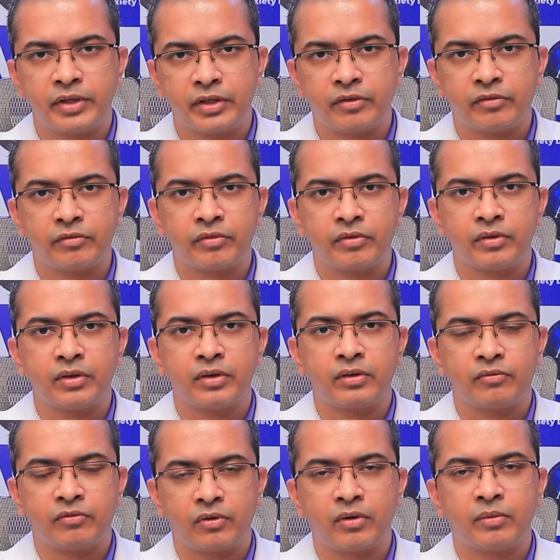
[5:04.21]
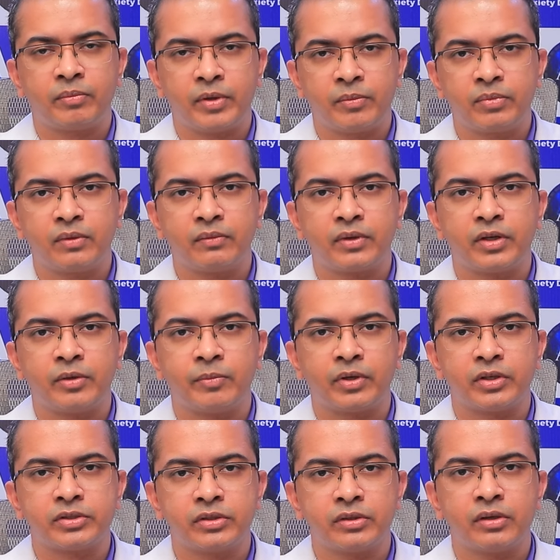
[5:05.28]
give for people with
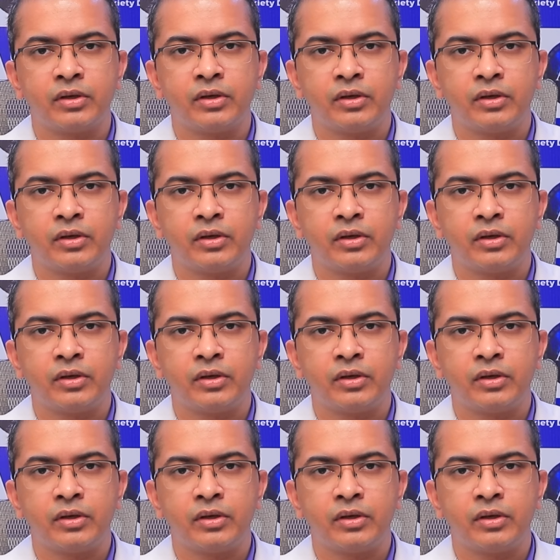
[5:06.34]
depression